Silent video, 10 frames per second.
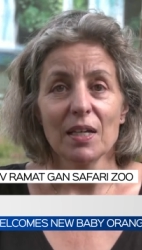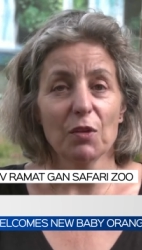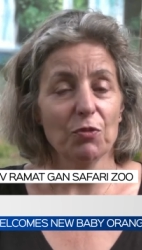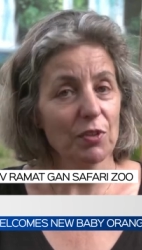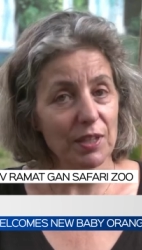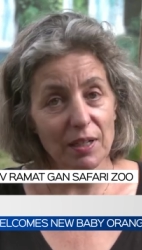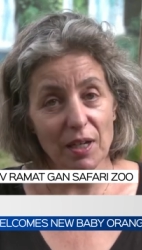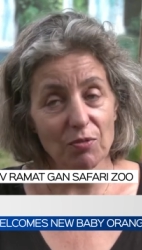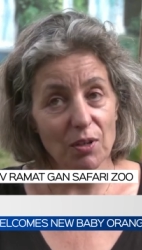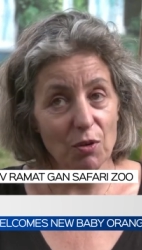If you think
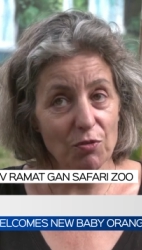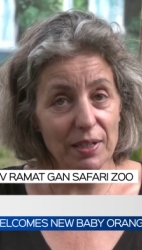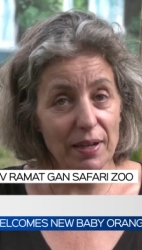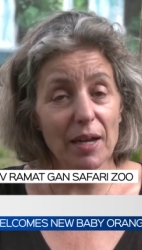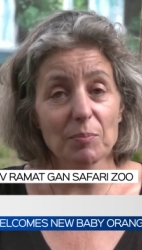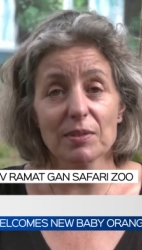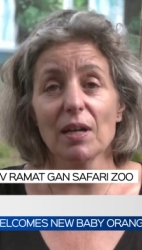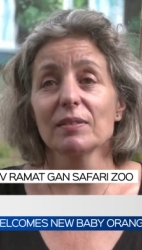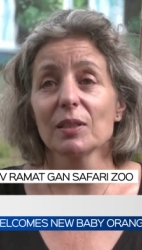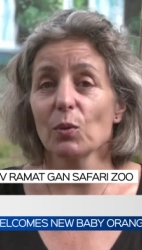of, of a name
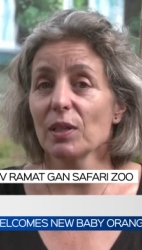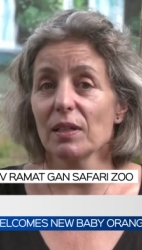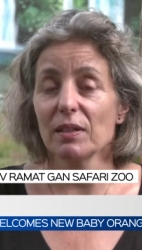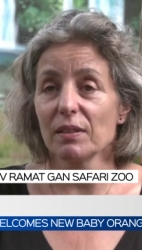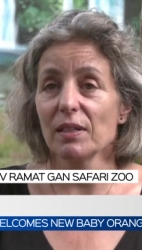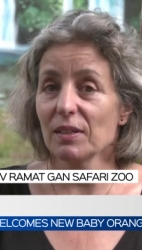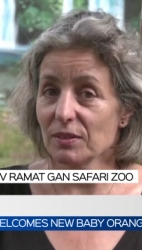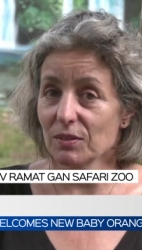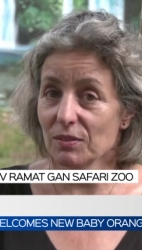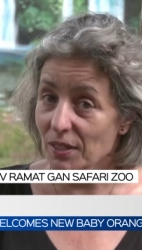starting with the
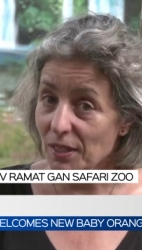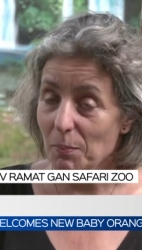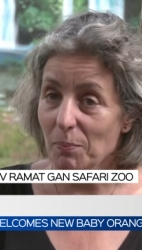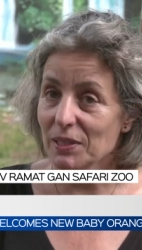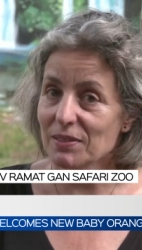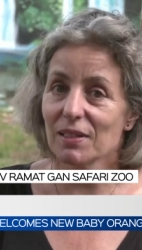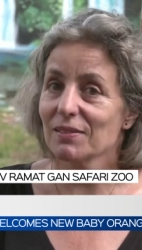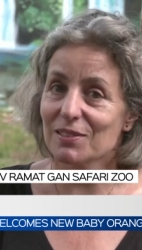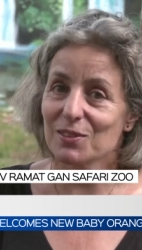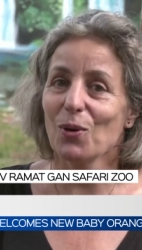letter T, please let
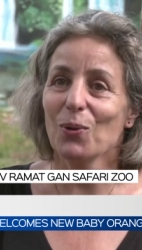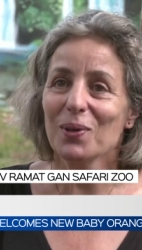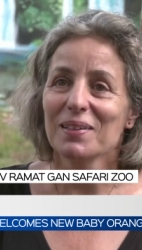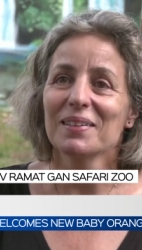us know.